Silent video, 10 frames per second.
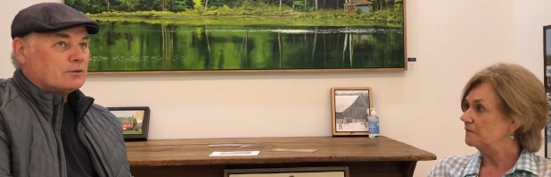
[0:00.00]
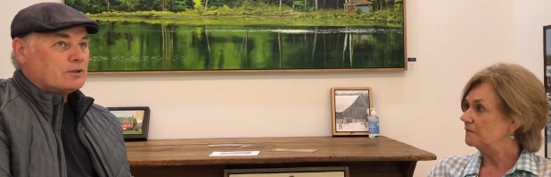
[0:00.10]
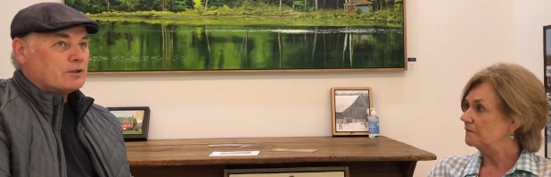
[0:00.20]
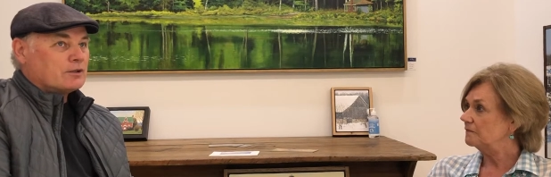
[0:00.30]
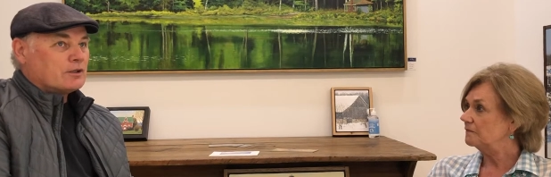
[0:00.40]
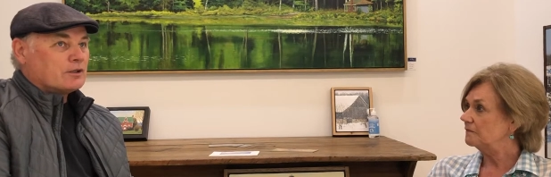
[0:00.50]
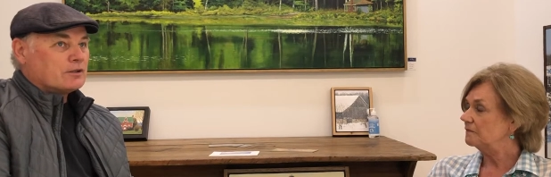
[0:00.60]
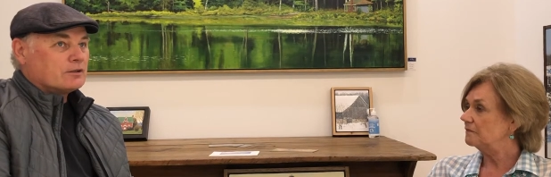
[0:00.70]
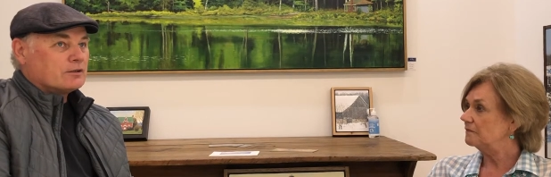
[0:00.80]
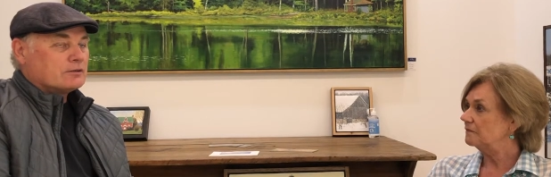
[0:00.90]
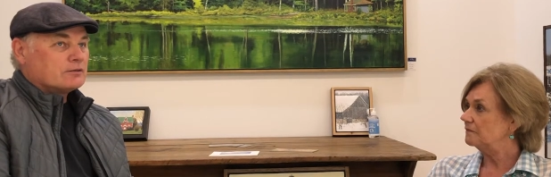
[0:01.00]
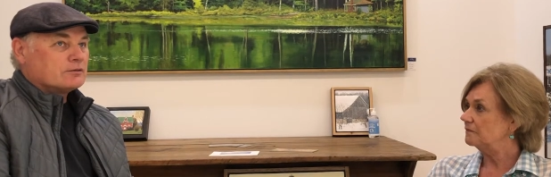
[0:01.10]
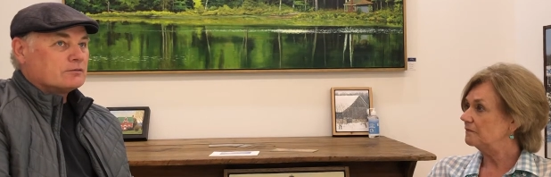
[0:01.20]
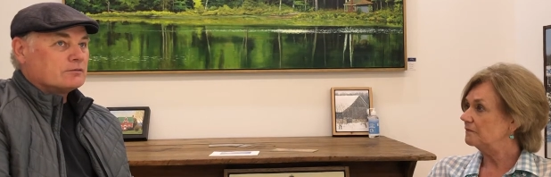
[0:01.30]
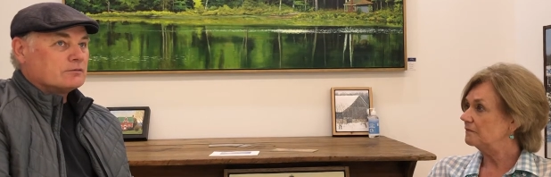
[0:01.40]
Speaker 1: There
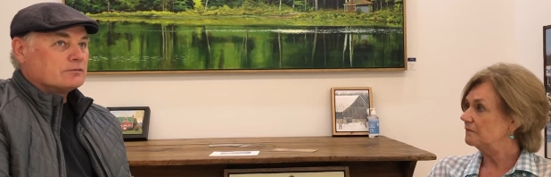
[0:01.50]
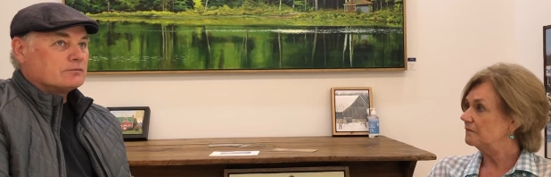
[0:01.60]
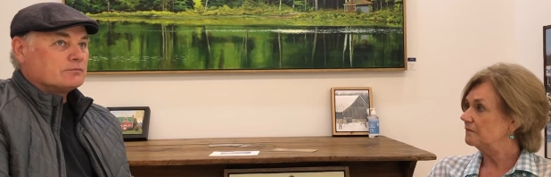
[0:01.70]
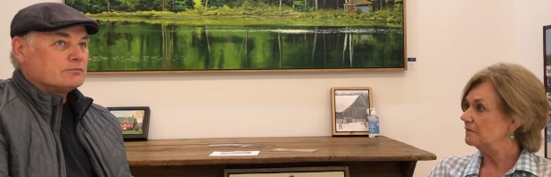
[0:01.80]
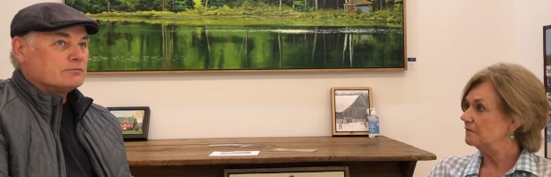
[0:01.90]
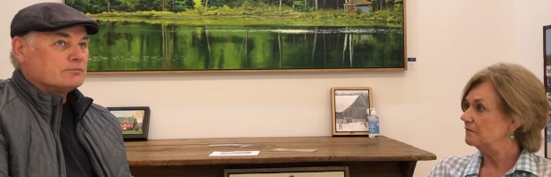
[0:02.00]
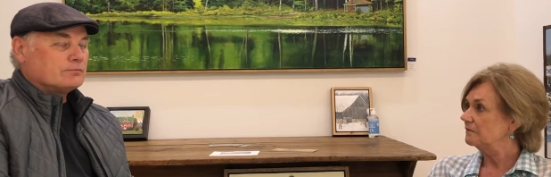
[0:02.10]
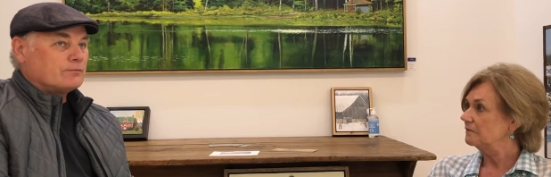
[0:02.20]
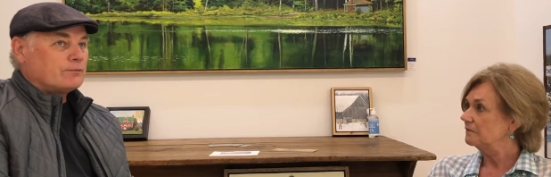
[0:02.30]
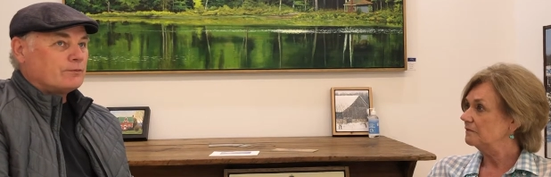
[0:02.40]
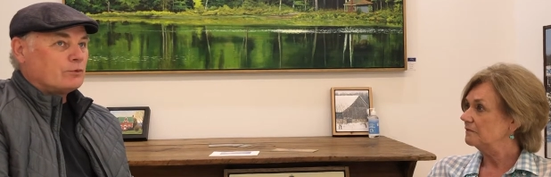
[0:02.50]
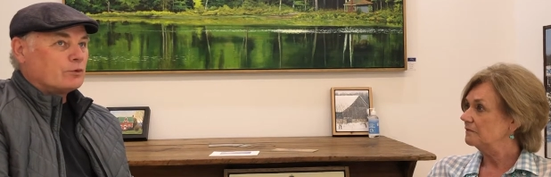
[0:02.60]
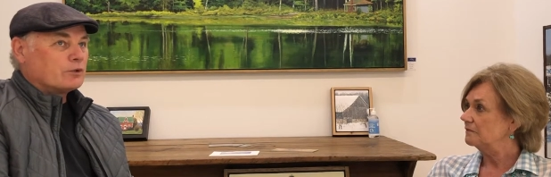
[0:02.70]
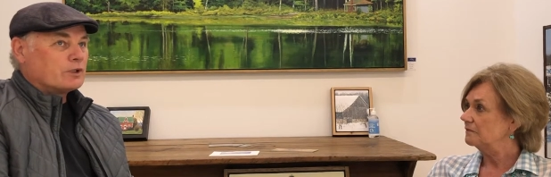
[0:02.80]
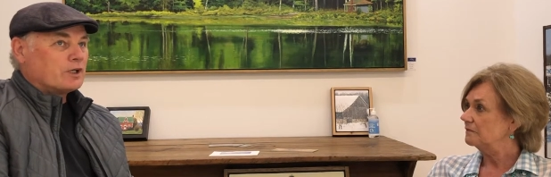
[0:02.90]
are
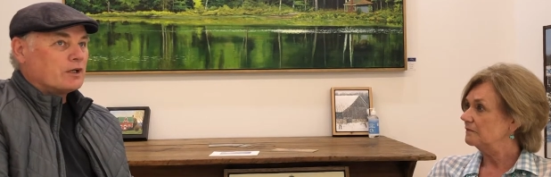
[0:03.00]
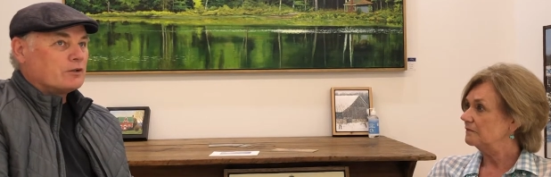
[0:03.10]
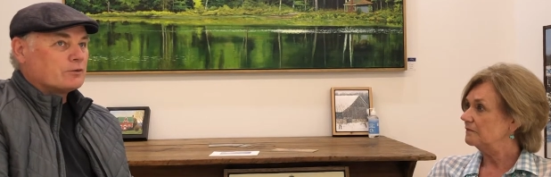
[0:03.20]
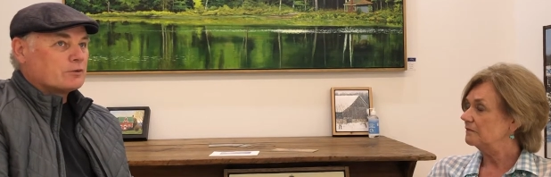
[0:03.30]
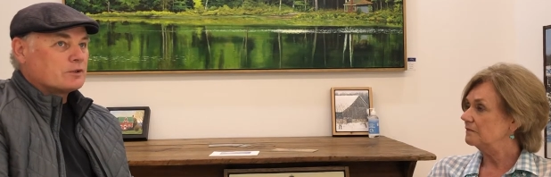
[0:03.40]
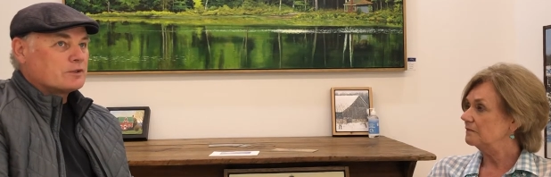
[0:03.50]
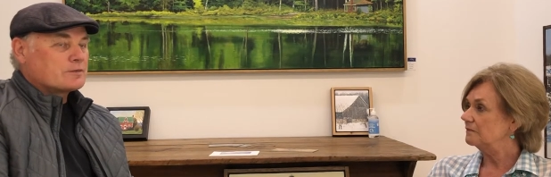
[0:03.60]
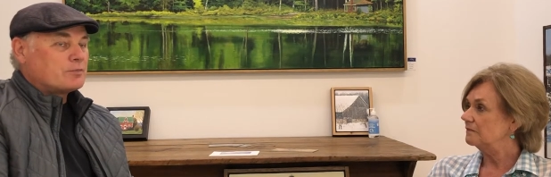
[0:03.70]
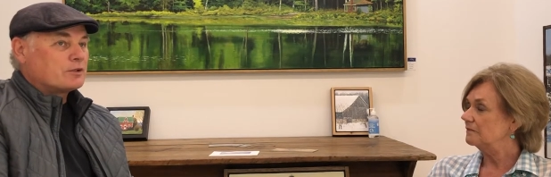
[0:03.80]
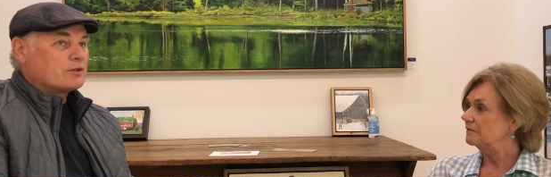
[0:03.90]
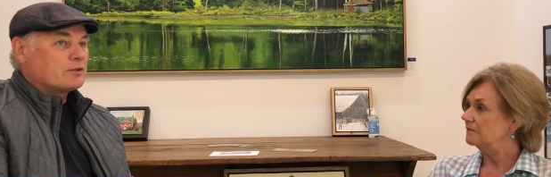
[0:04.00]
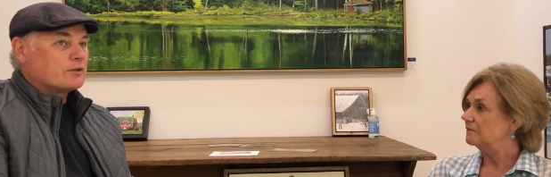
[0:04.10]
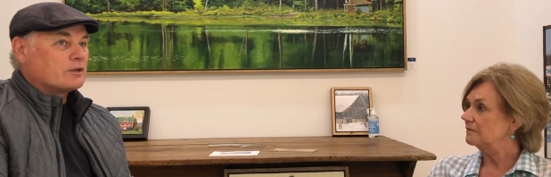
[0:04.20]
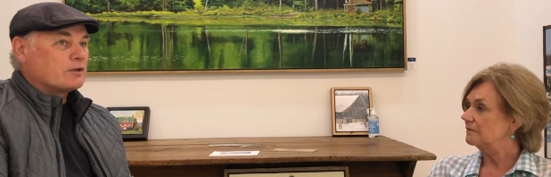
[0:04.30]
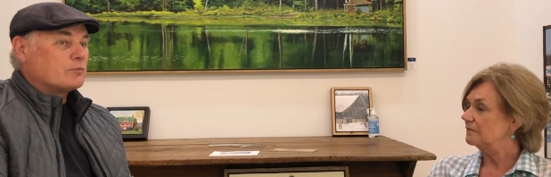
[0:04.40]
four galleries, but there
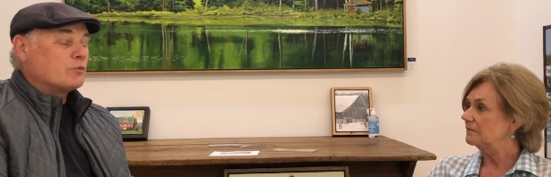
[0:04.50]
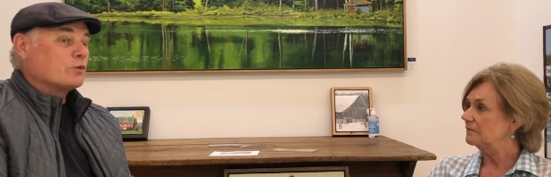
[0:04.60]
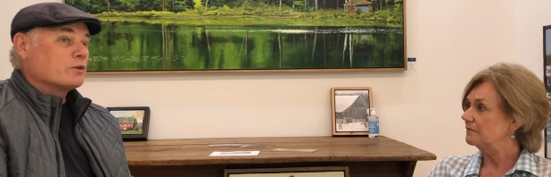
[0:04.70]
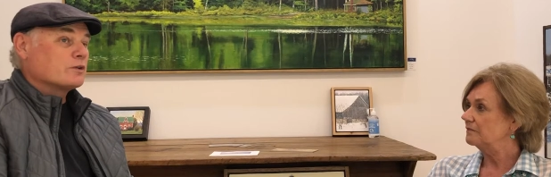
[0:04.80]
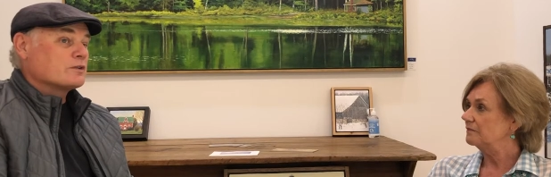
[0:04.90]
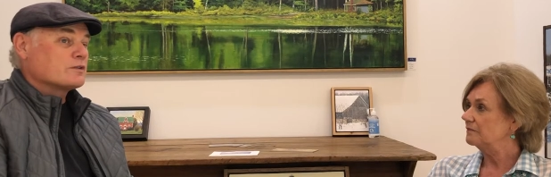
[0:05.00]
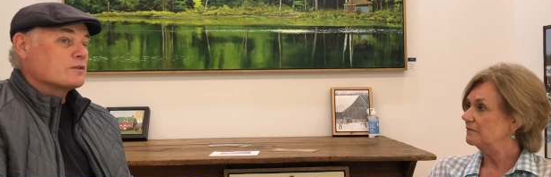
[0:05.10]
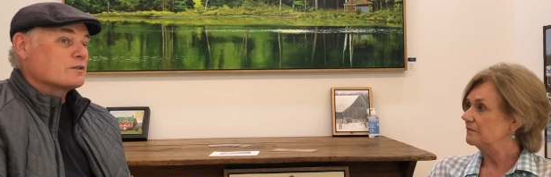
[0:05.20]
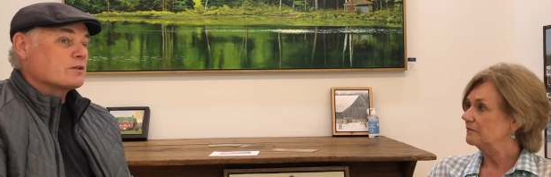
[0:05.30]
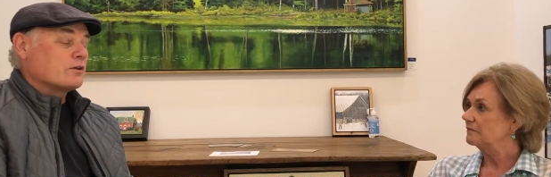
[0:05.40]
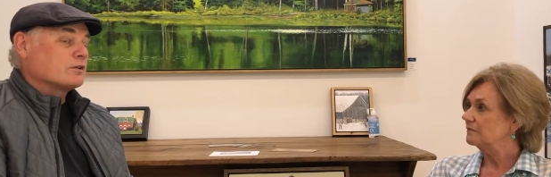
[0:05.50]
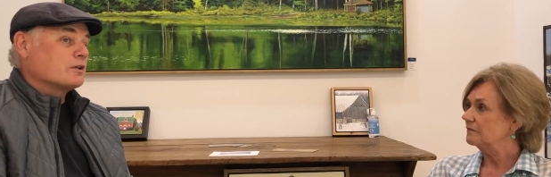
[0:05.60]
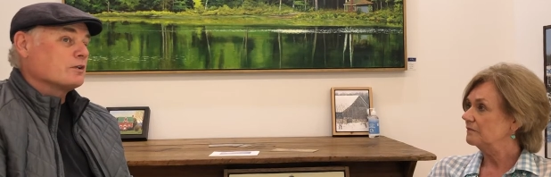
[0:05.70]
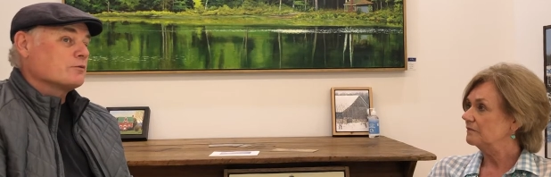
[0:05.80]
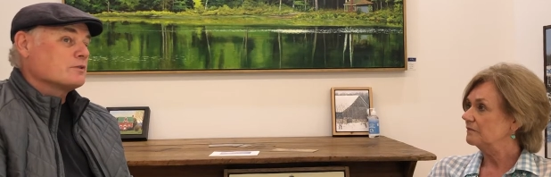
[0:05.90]
are more than just art
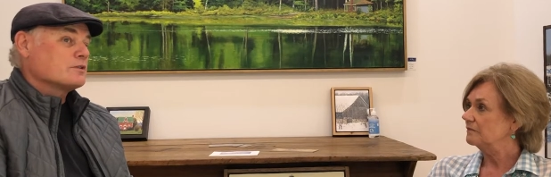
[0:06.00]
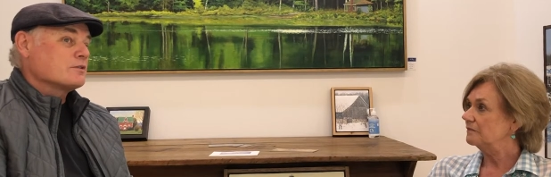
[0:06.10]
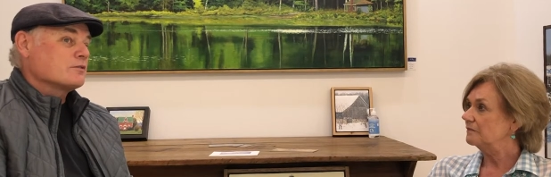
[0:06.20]
galleries here.